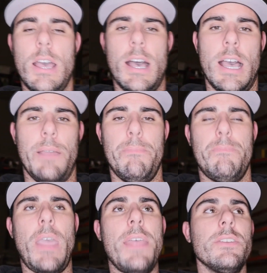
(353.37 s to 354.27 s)

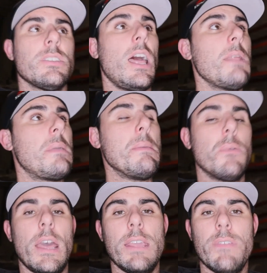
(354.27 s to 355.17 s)
And there's a lot of people
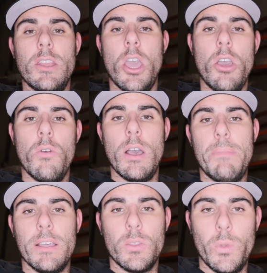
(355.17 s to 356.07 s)
that even know
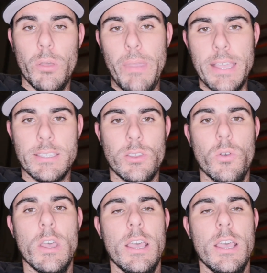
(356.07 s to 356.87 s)
about the wheelbase, so